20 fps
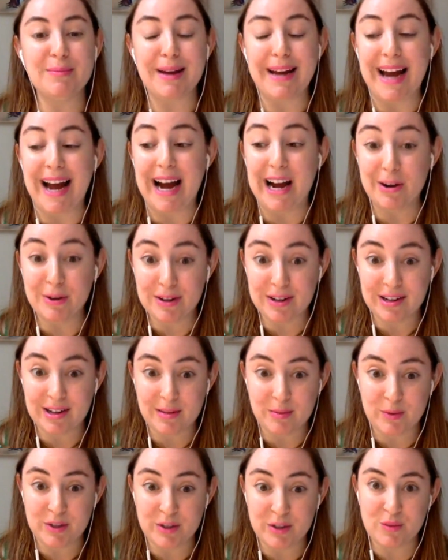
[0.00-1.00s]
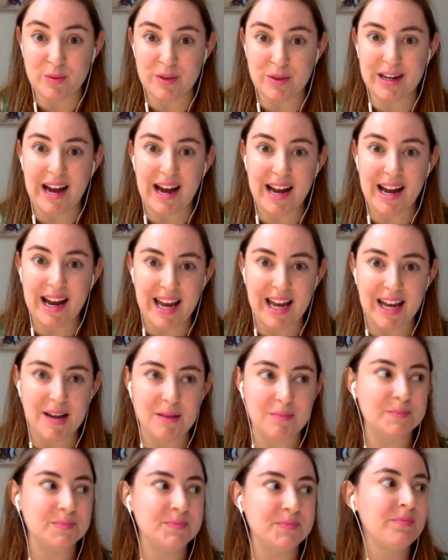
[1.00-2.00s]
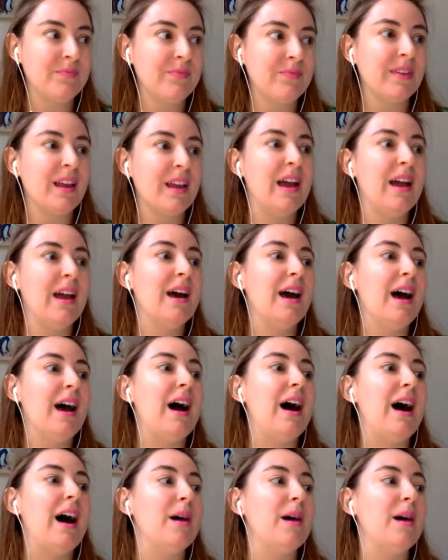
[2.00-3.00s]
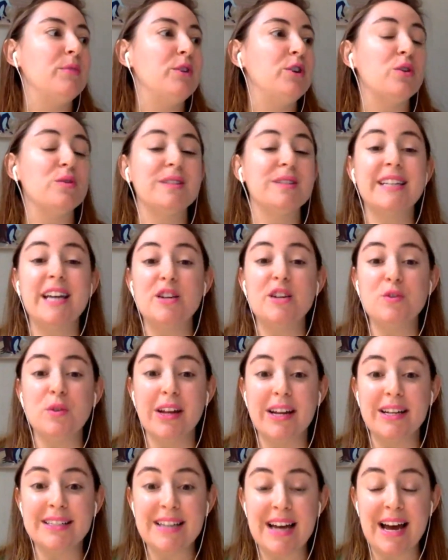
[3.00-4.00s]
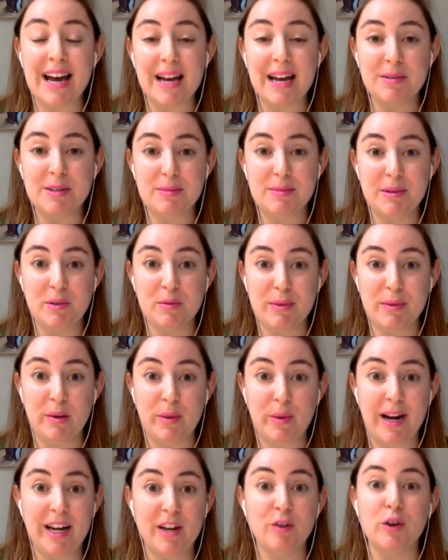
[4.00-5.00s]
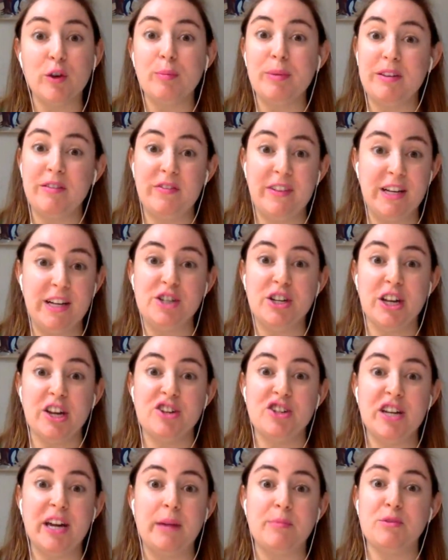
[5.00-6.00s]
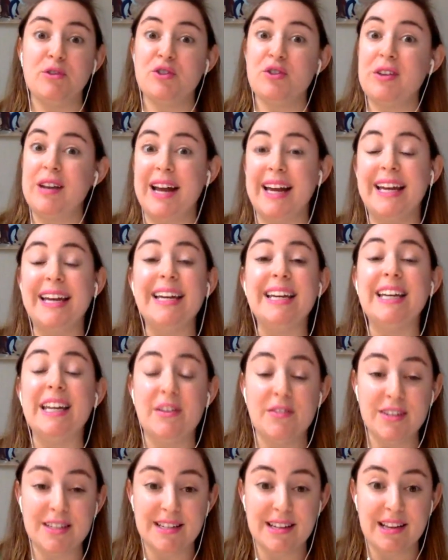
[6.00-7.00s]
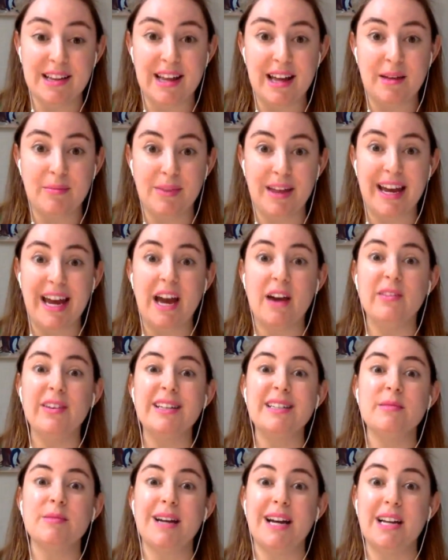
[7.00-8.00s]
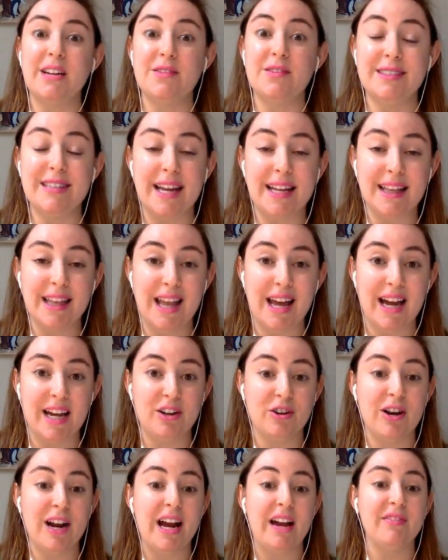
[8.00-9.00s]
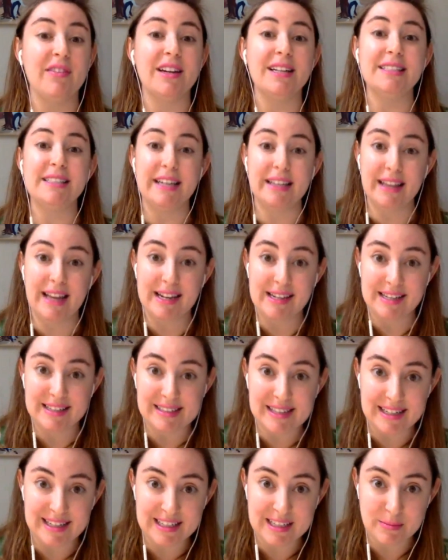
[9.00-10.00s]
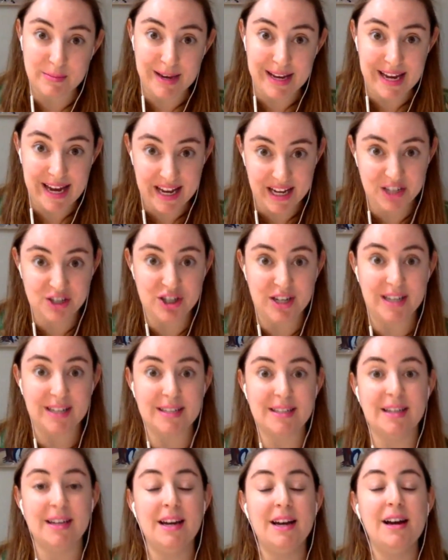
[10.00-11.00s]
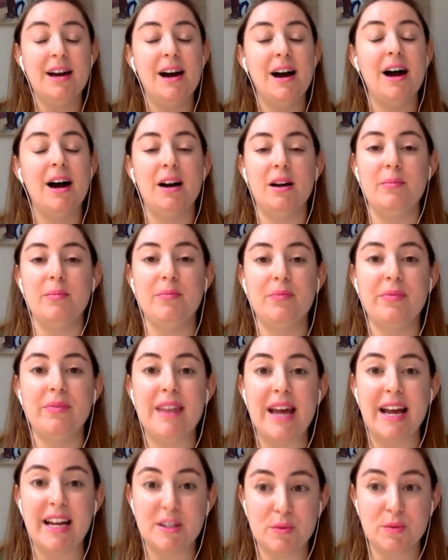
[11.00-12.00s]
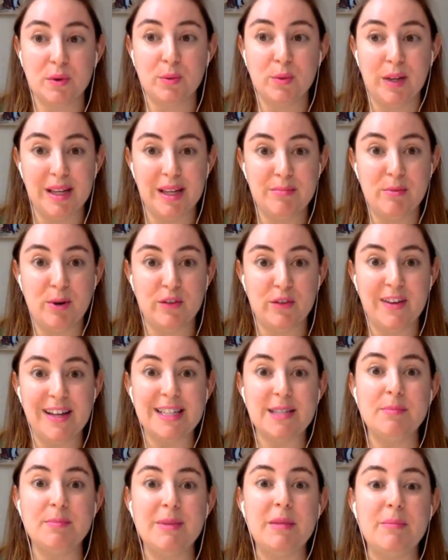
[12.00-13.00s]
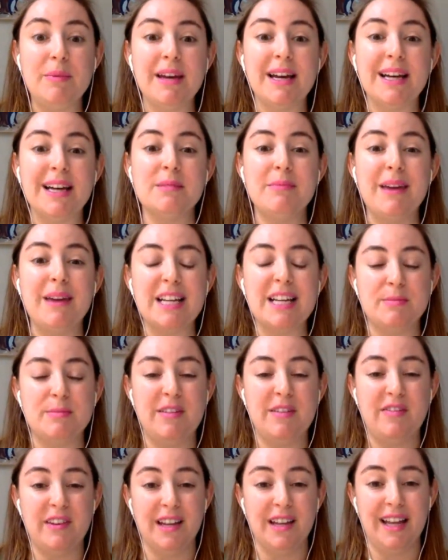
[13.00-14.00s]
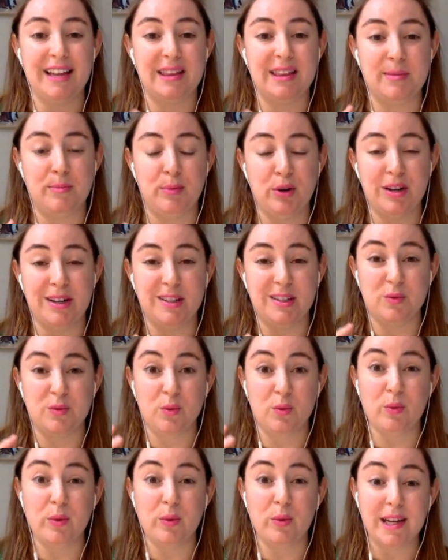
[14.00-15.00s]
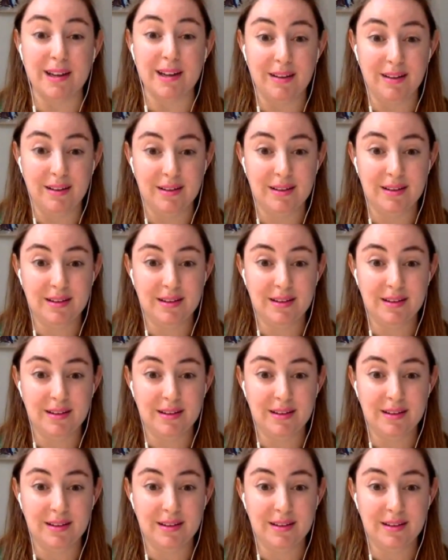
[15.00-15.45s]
by outcome, which is what I am, Scheduling a time to meet with my writing group and finishing a chapter so that I can give it to them, like having some kind of deadline or having a deadline to send it to my agent. That's what really motivates me, because it makes me feel like the book is real.